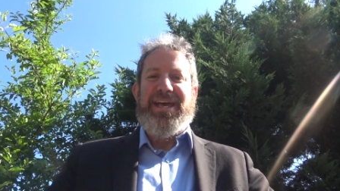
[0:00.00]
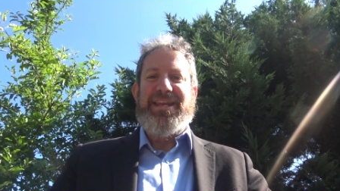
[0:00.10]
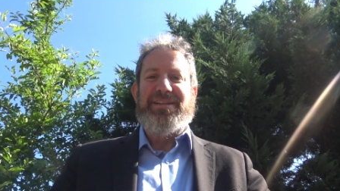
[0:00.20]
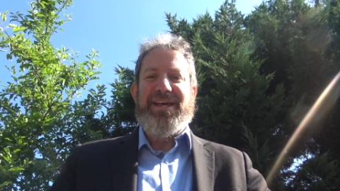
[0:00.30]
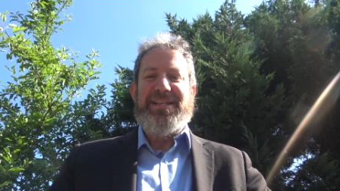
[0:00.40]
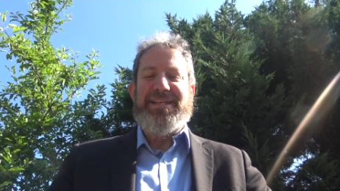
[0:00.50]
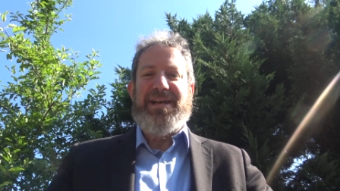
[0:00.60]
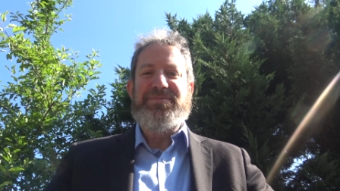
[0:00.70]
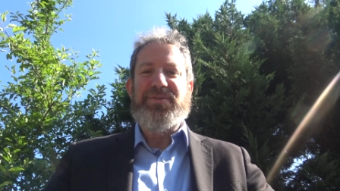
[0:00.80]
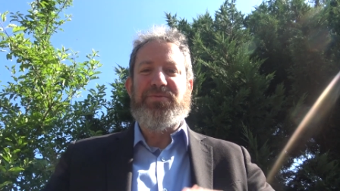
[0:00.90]
And a lot of
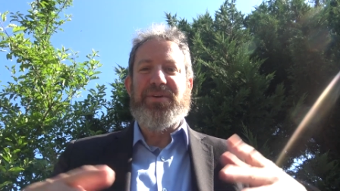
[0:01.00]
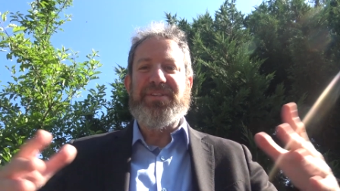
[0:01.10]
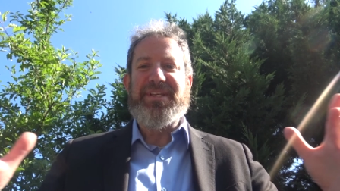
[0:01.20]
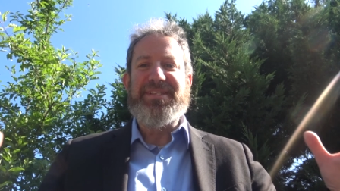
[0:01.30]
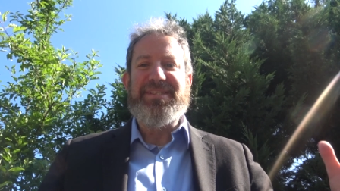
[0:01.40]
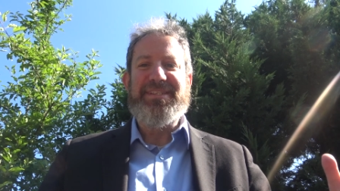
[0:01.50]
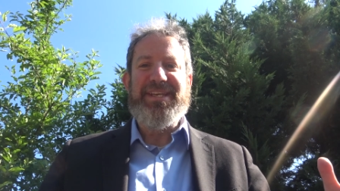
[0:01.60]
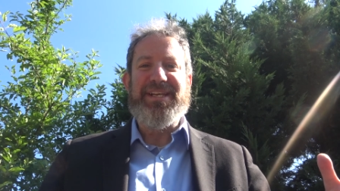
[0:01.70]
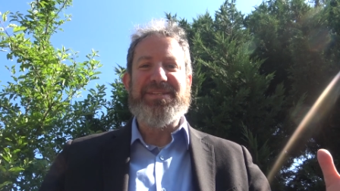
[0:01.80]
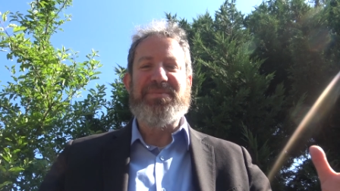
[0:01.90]
times the world doesn't
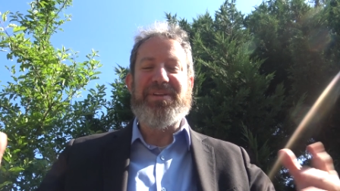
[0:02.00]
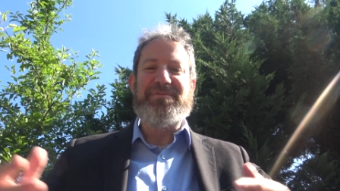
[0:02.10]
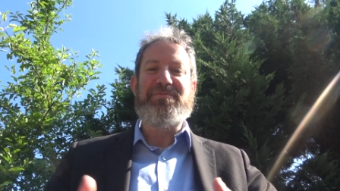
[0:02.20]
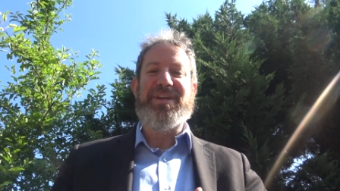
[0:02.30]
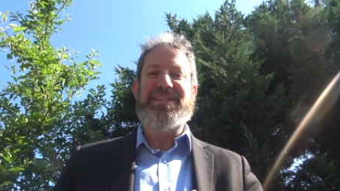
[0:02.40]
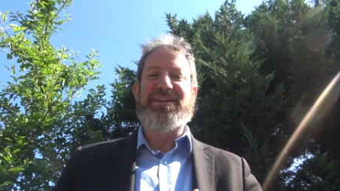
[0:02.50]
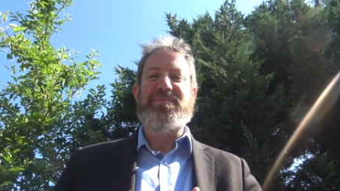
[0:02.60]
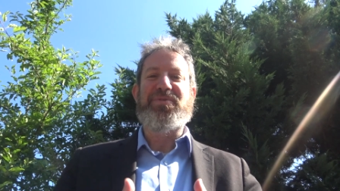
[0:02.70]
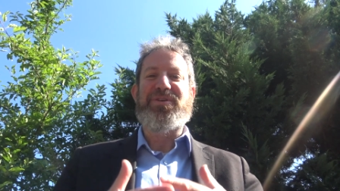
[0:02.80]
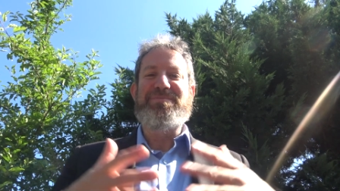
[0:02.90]
see us. But when it's our
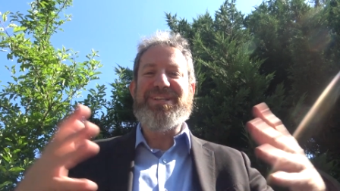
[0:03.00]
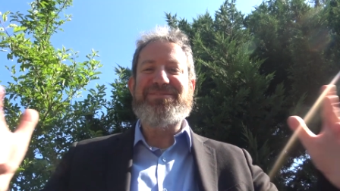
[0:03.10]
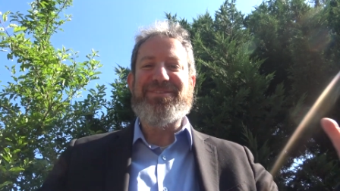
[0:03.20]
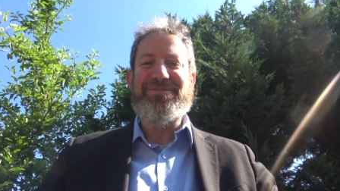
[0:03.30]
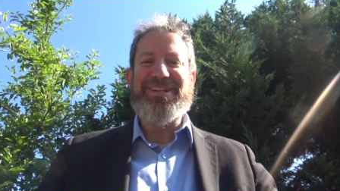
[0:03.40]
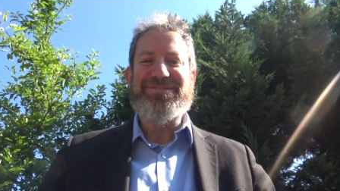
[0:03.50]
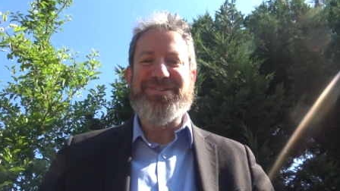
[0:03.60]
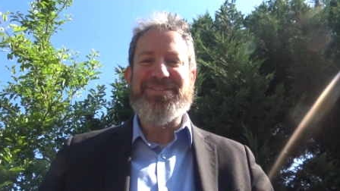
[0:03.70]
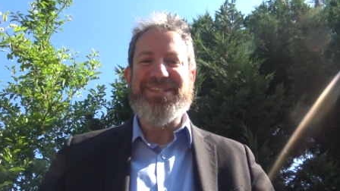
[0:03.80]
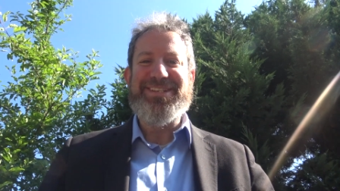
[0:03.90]
bar mitzvah, when it's
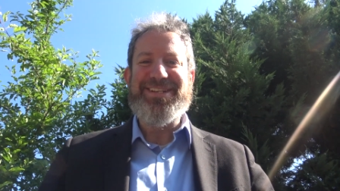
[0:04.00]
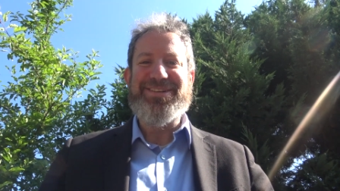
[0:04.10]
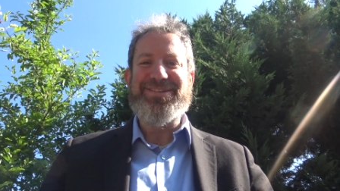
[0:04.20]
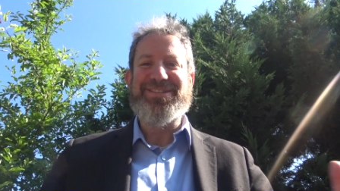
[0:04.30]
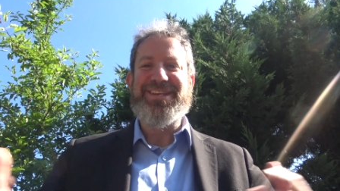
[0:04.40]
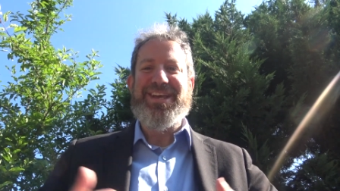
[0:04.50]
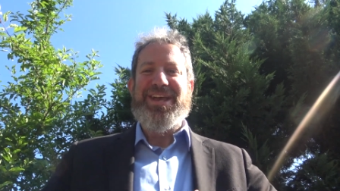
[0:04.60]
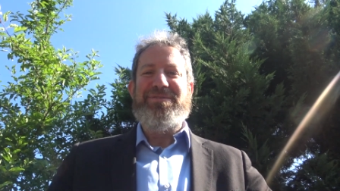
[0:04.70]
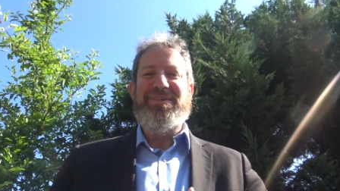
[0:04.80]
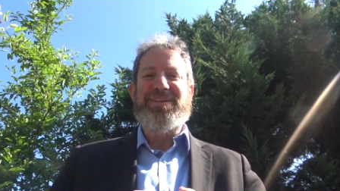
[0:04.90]
13 years,
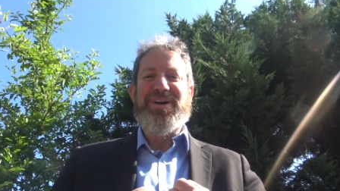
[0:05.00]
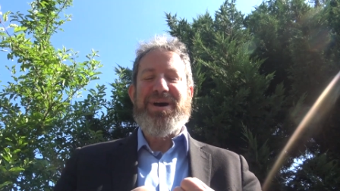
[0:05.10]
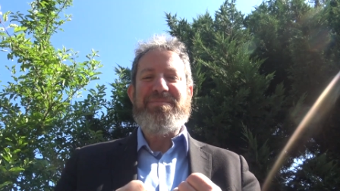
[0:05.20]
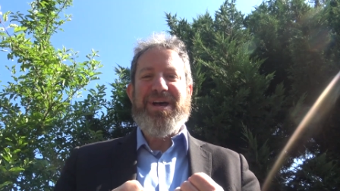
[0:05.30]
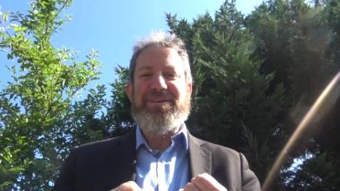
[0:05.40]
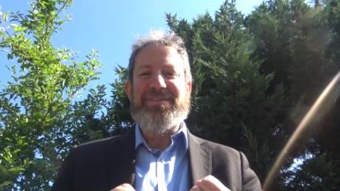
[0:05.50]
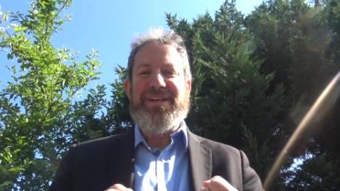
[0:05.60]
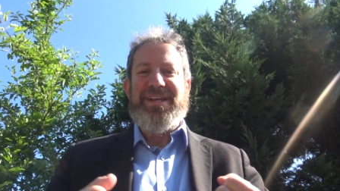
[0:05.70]
we come out